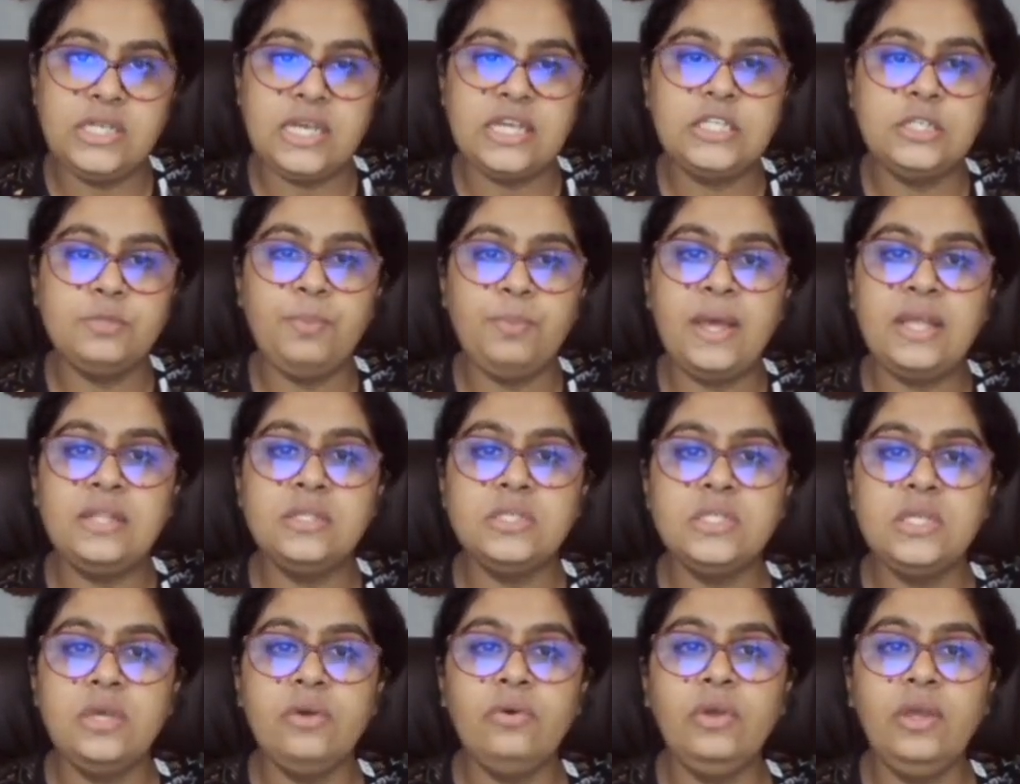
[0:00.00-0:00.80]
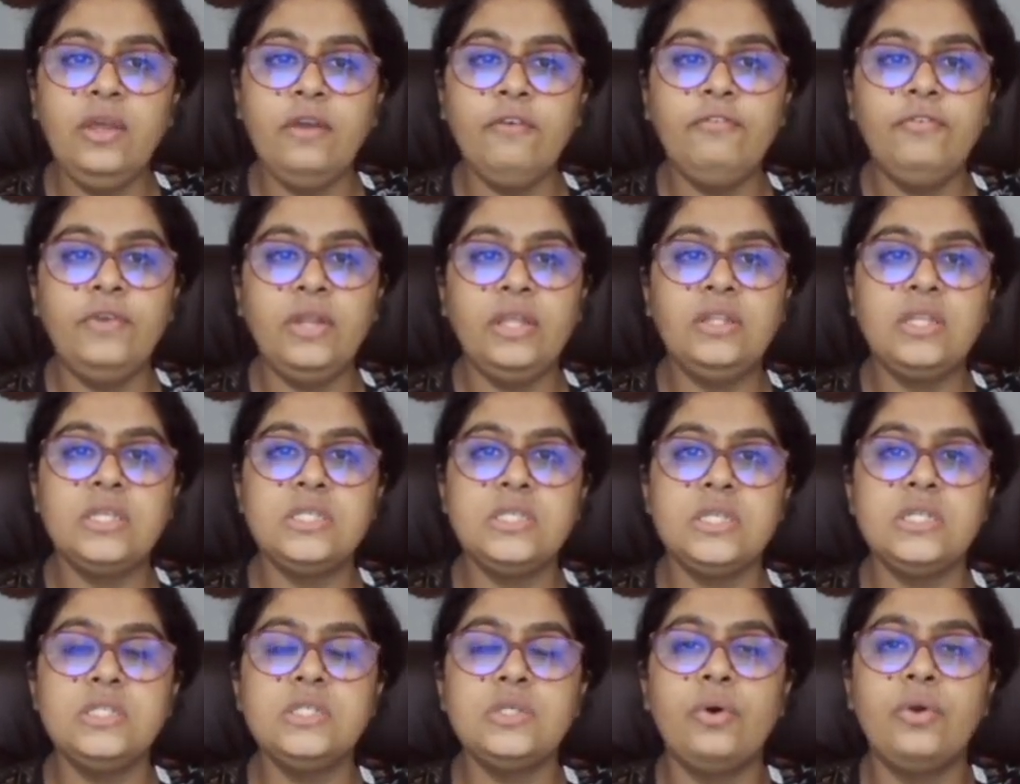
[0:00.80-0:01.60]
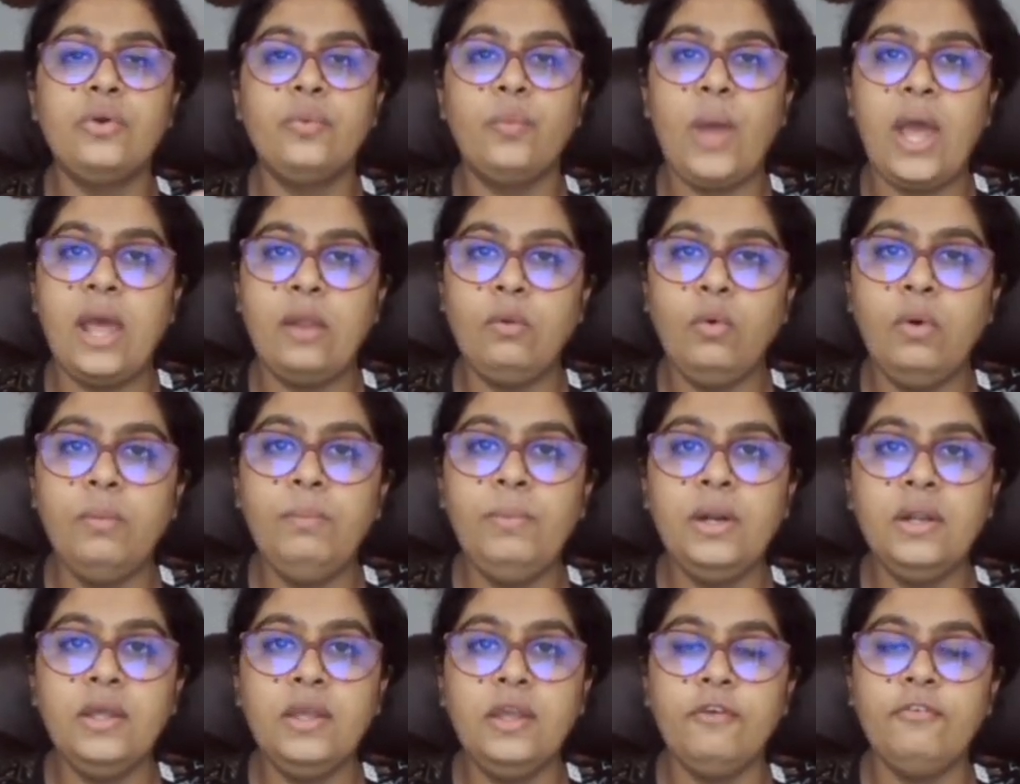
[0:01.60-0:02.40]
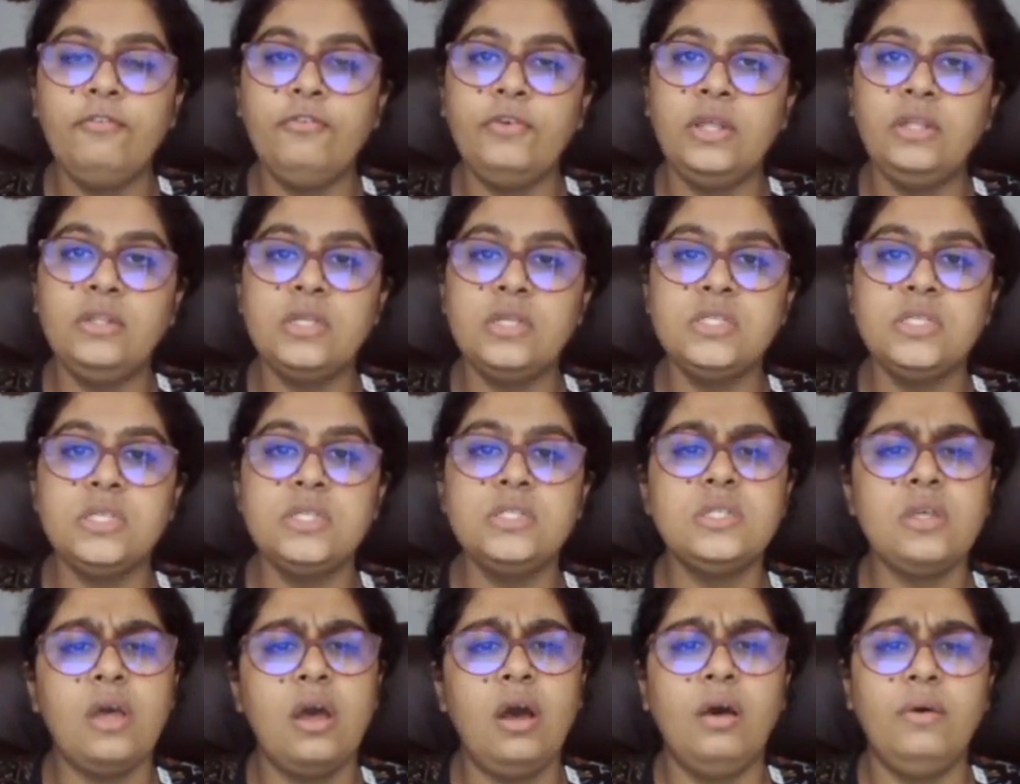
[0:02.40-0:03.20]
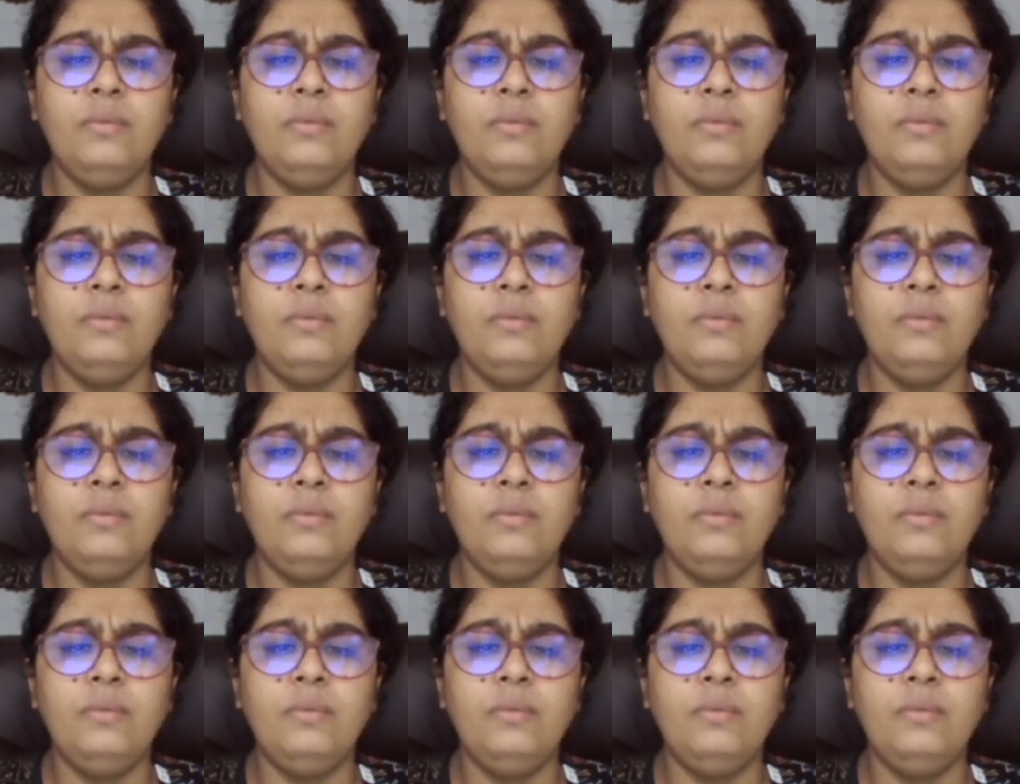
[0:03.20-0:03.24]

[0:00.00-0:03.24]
Expensive gift in the sense, or valuable gift in the sense,